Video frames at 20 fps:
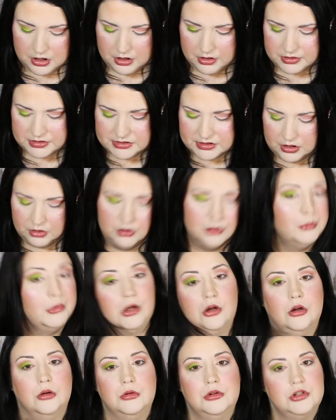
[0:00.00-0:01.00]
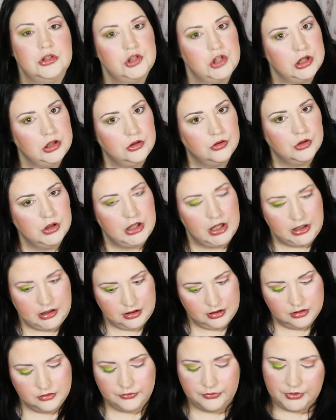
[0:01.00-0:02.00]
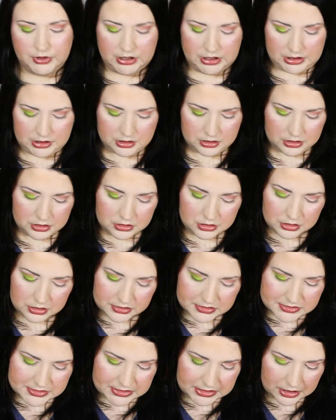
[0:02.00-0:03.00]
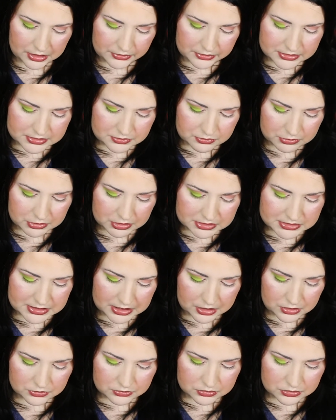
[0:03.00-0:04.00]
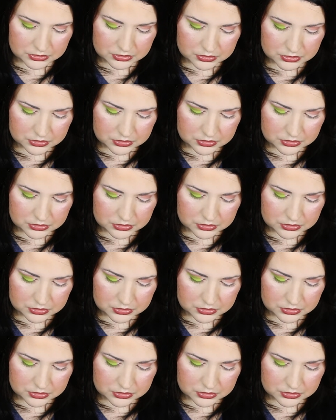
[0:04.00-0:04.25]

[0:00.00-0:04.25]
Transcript: So I'm going to go in with the shade Creative and let's see how this works out.